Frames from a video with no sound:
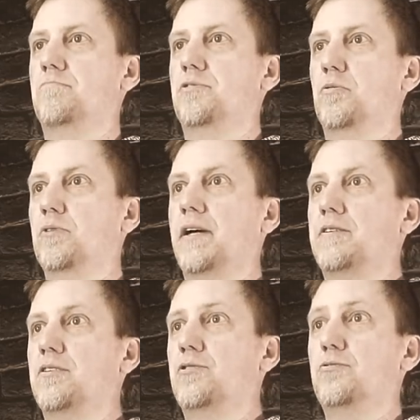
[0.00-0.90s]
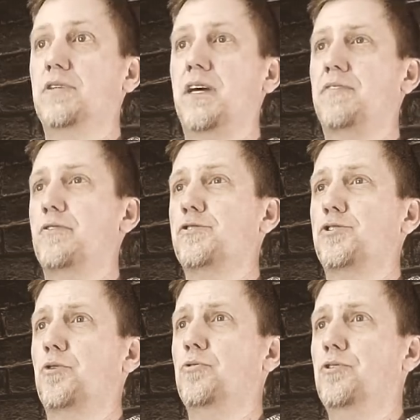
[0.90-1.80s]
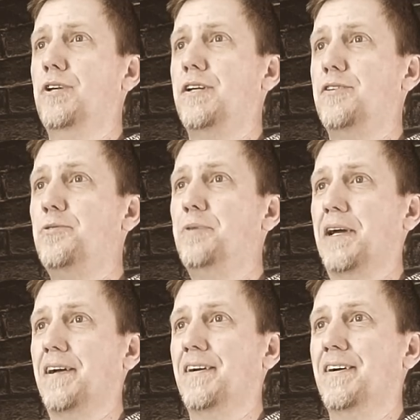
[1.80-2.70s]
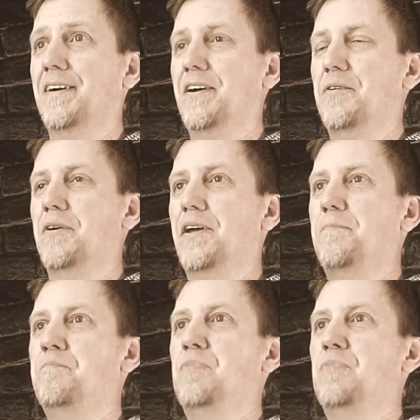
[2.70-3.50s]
don't like to do and that they're so good at doing, right?